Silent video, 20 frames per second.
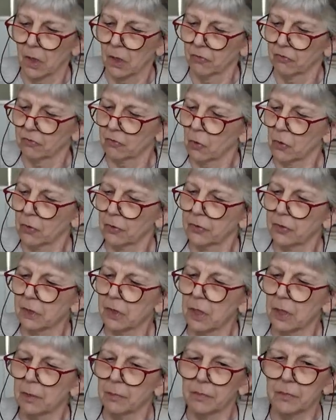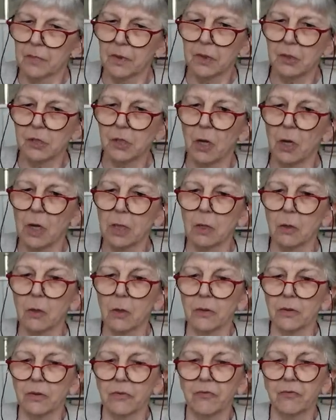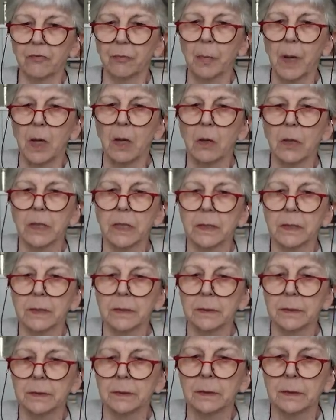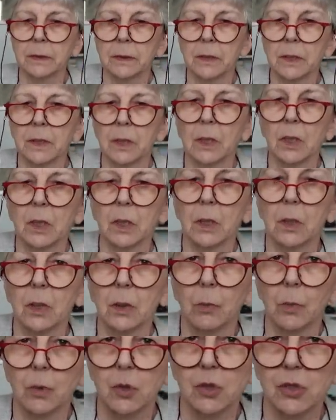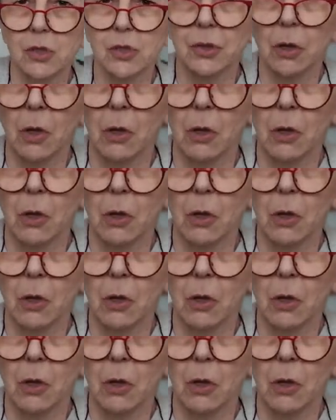It's got the, um, the title on the spine, which is